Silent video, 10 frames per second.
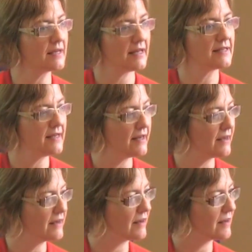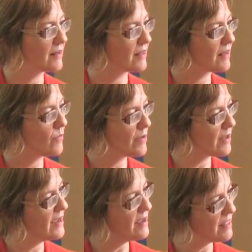to getting, one of
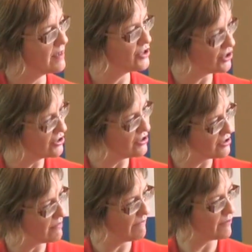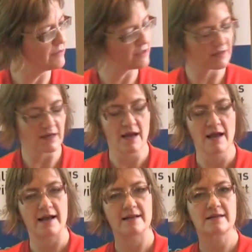the key things you can do to influence
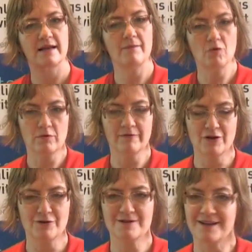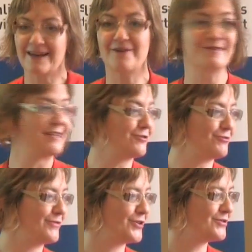is get more reviews and get obviously
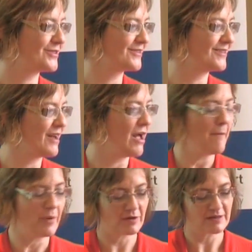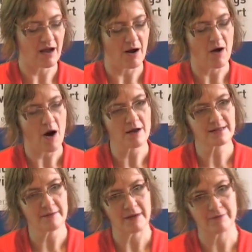good reviews. But
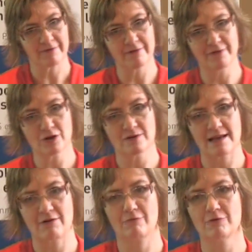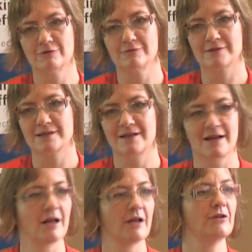asking people for reviews, there are rules.
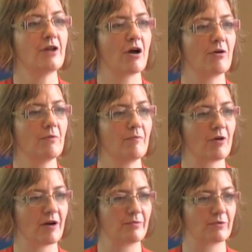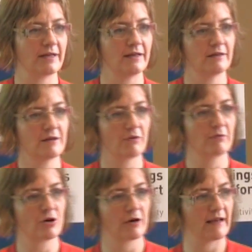No bribery,
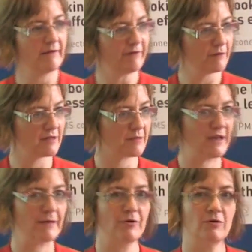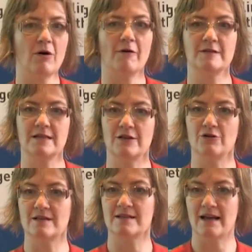no trying to influence people. Obviously you
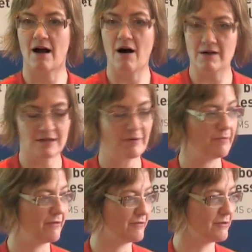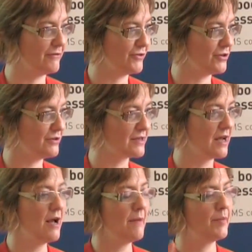can ask people for reviews,
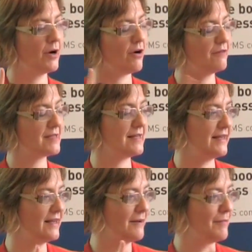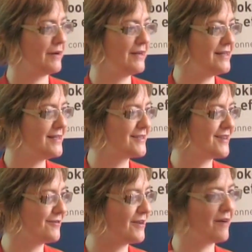but obviously please
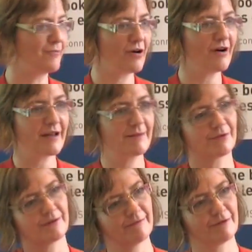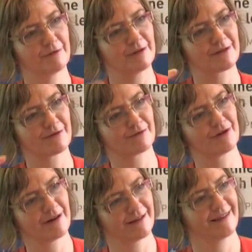don't bribe or influence or
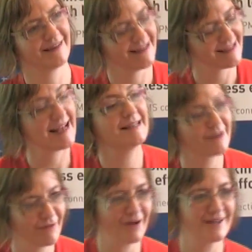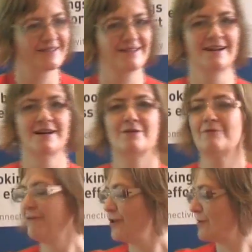try and incentivise the
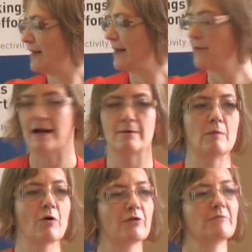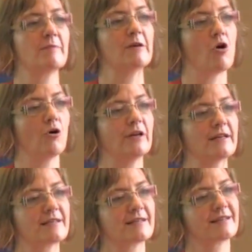review in any way. We want them to be
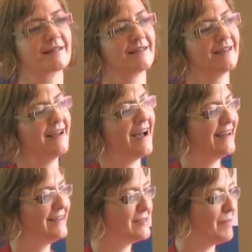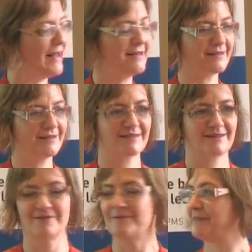honest and independent.